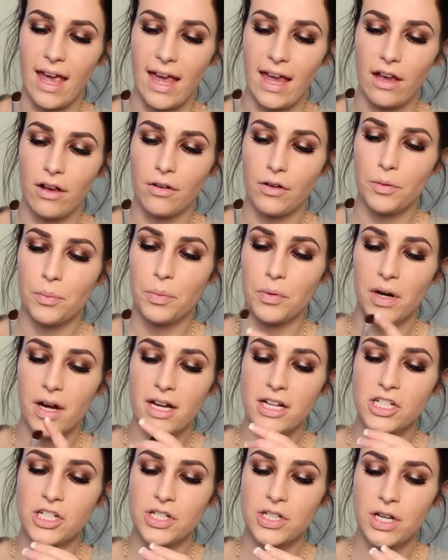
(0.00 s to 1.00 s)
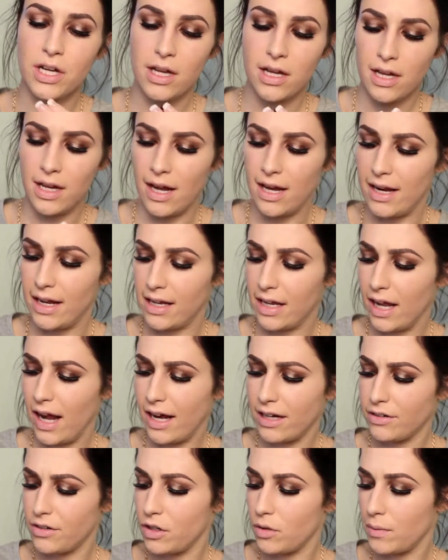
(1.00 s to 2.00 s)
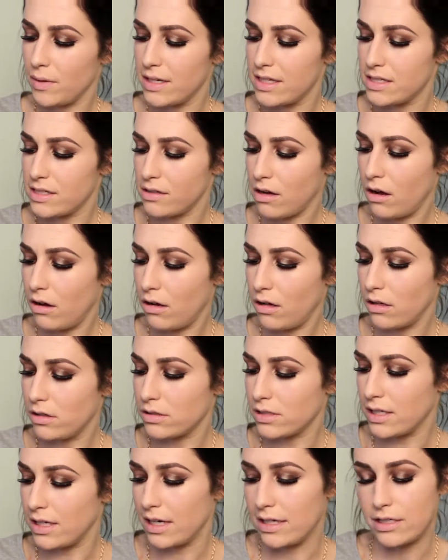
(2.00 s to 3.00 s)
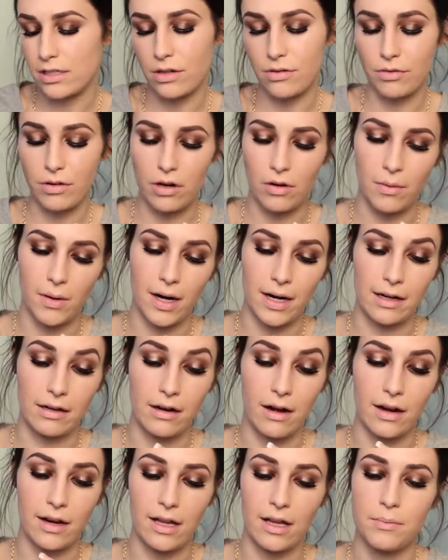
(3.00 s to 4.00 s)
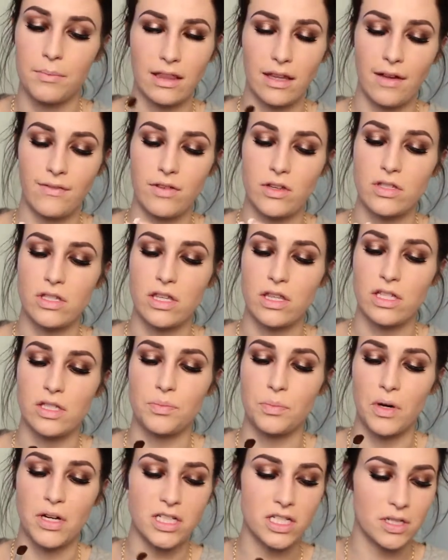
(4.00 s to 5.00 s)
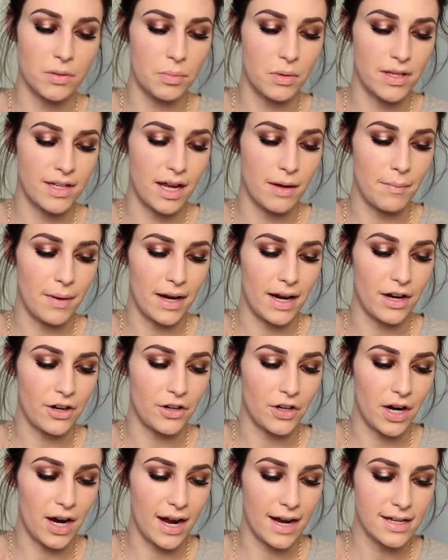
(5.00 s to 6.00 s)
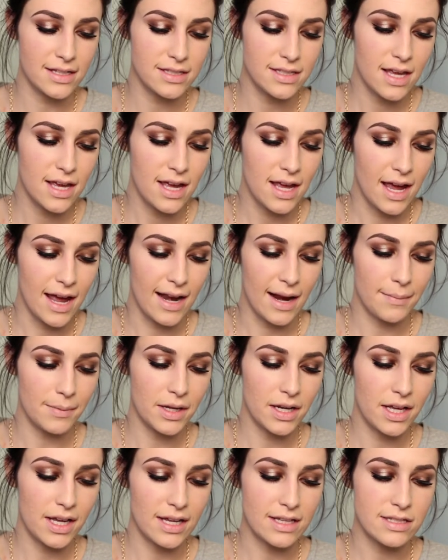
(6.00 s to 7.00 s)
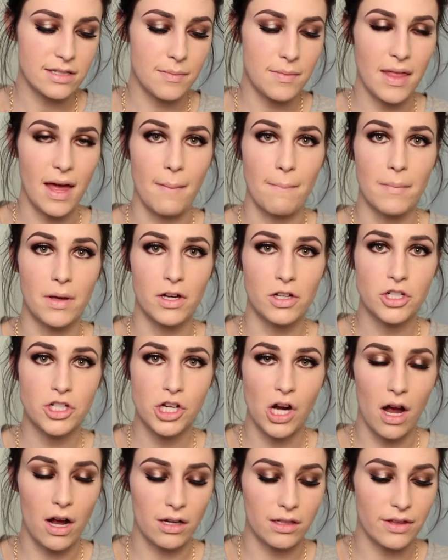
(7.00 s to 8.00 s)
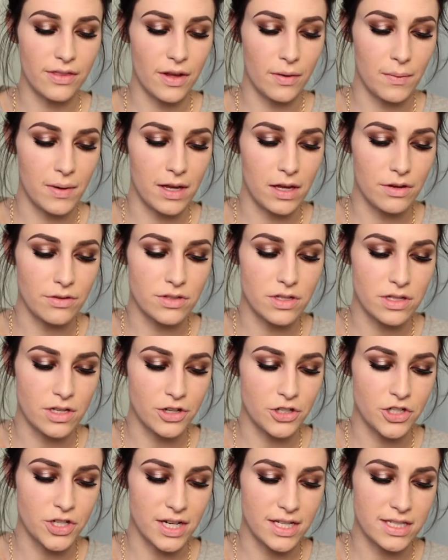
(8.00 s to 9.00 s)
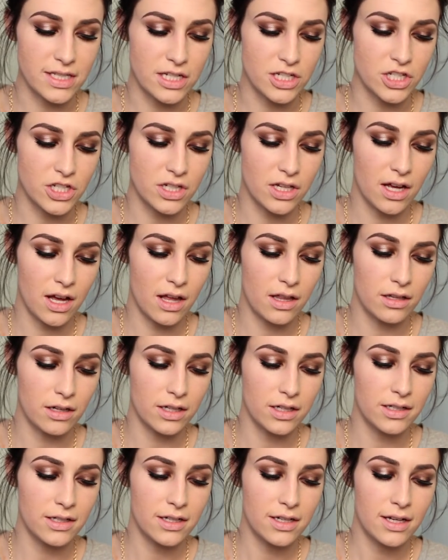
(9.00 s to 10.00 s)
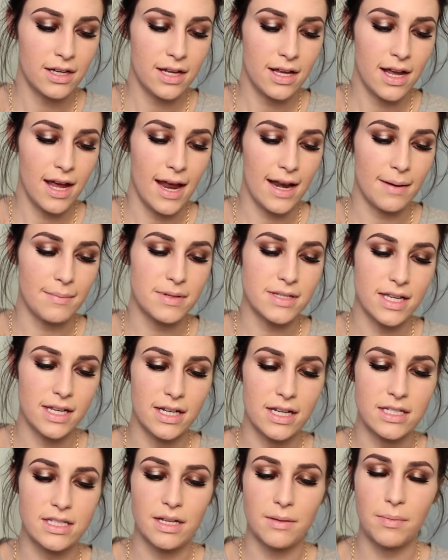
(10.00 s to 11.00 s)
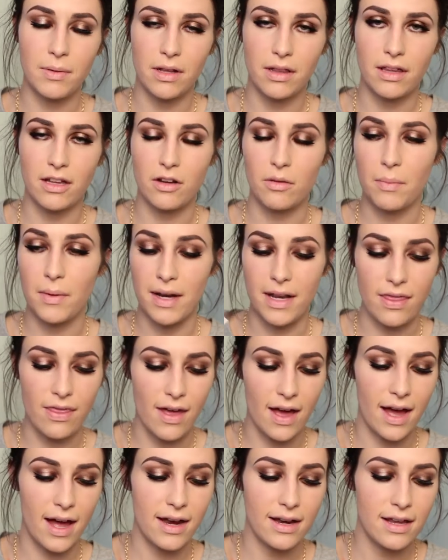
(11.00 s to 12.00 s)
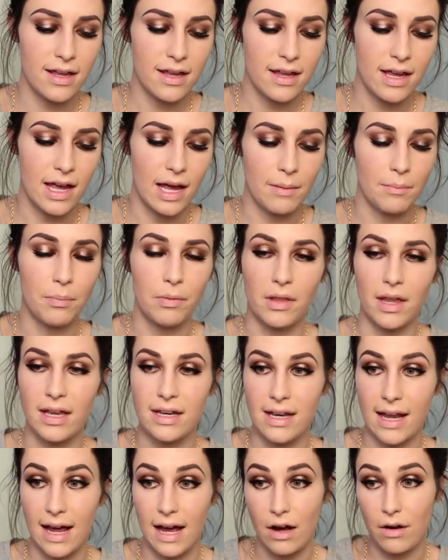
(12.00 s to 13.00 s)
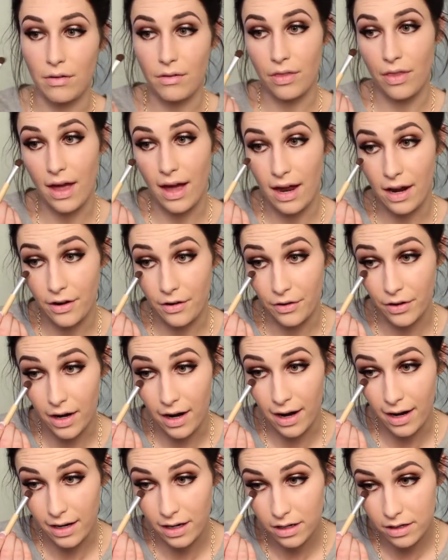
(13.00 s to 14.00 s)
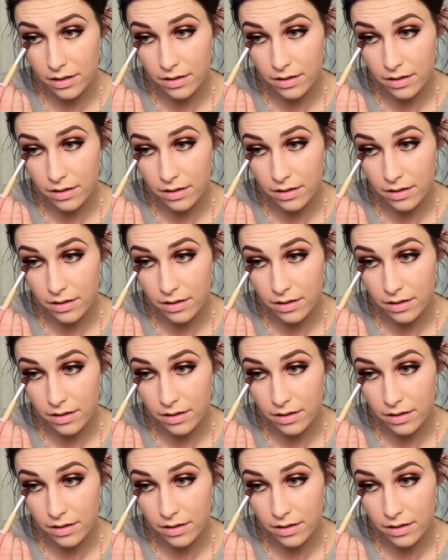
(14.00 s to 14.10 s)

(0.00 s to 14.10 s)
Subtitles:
angled brush, And I don't know what it's called, and I don't know where I got it. Love using this brush to blend out my under eyes. And I'm going to get some of that milk chocolate that we use as our transition color. And I'm just going to dip it a little bit in that and blend out that under eye.